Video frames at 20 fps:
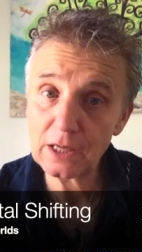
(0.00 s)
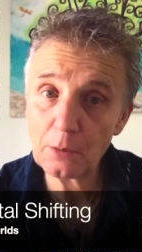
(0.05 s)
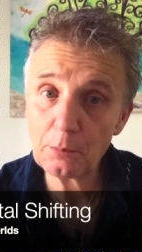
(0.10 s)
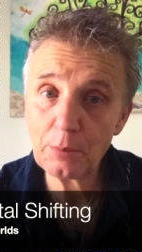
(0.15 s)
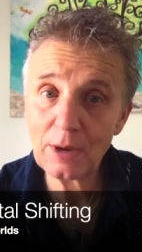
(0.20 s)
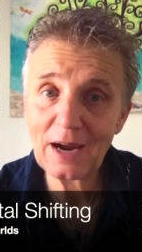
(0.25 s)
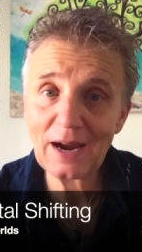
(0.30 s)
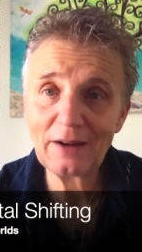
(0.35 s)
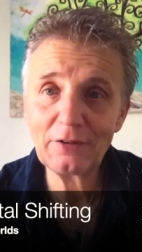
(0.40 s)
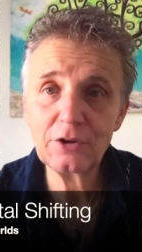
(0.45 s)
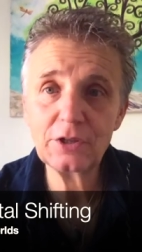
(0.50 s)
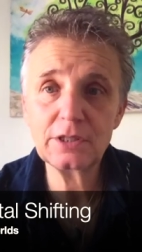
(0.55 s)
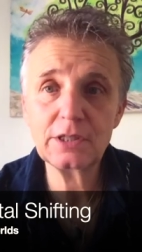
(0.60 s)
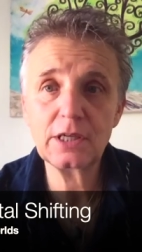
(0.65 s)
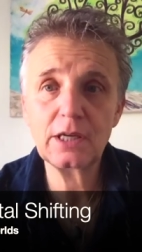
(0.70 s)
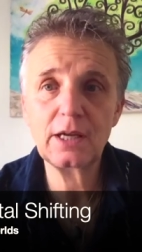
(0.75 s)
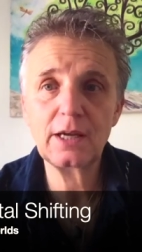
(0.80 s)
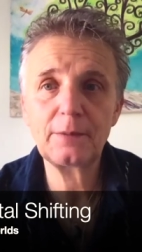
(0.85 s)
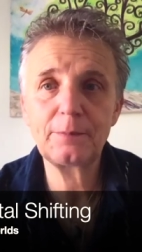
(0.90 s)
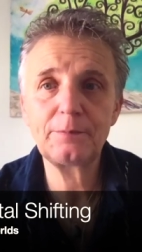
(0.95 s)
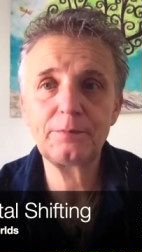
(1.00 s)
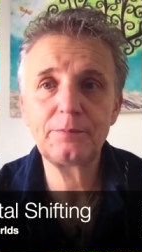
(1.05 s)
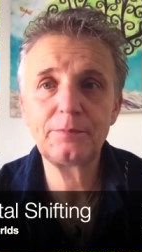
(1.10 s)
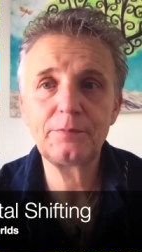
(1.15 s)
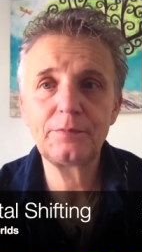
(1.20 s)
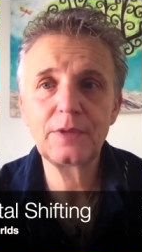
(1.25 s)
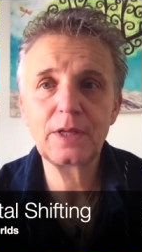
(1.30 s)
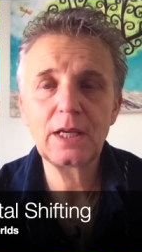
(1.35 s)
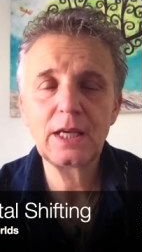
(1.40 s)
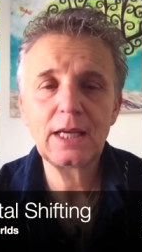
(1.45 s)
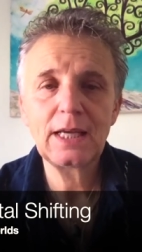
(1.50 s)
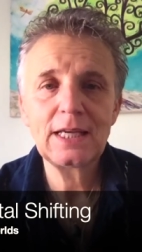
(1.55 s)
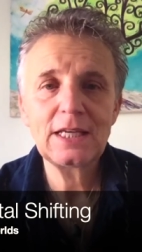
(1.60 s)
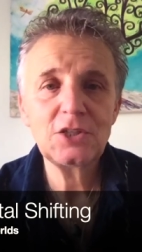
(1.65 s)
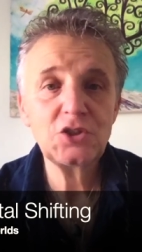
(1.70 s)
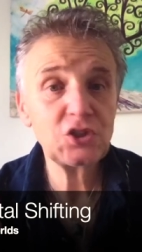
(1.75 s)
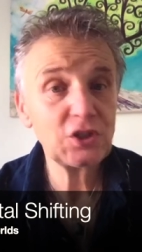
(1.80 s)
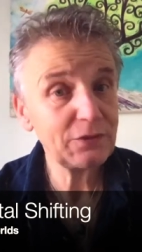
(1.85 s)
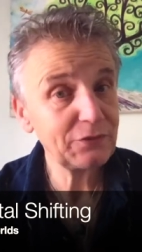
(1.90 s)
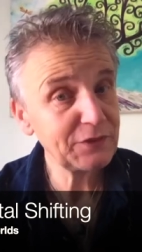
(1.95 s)
a paradigm
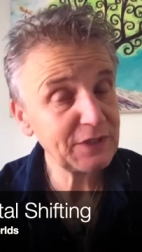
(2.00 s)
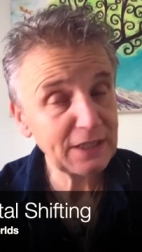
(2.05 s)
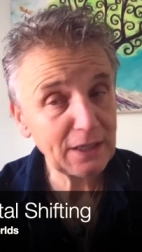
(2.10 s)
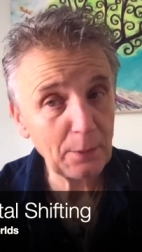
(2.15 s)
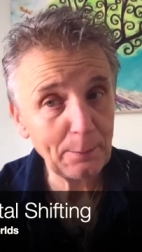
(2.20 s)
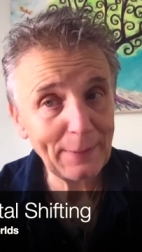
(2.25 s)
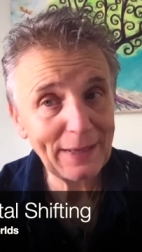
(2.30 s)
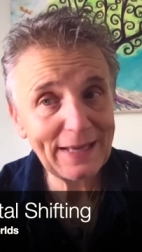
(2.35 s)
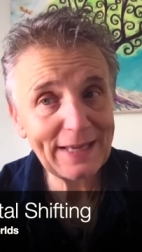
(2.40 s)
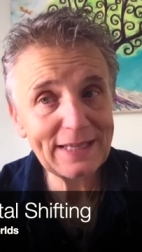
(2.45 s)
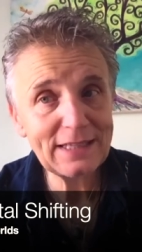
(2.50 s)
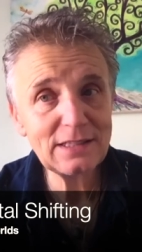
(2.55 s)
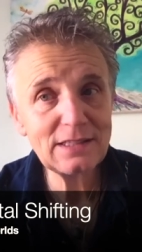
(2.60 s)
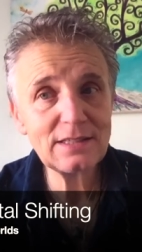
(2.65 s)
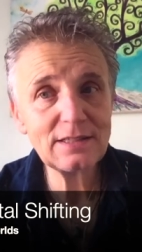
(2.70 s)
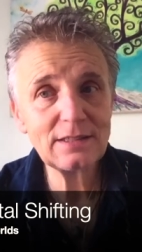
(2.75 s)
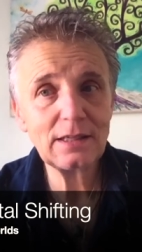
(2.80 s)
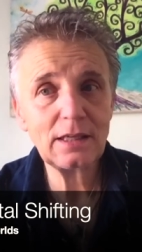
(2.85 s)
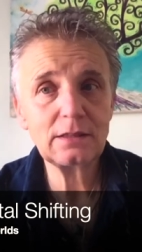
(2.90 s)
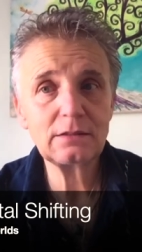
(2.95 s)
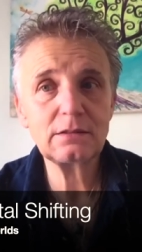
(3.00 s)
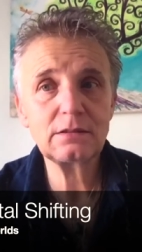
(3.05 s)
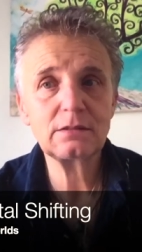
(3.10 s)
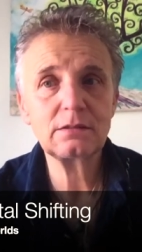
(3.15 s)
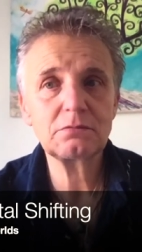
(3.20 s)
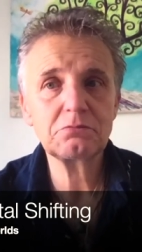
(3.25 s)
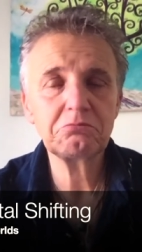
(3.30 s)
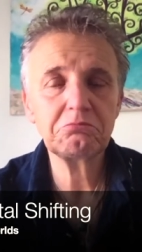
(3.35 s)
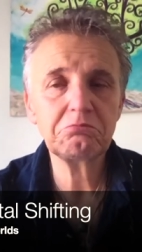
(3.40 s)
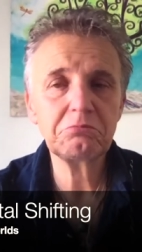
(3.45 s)
shifting a mindset,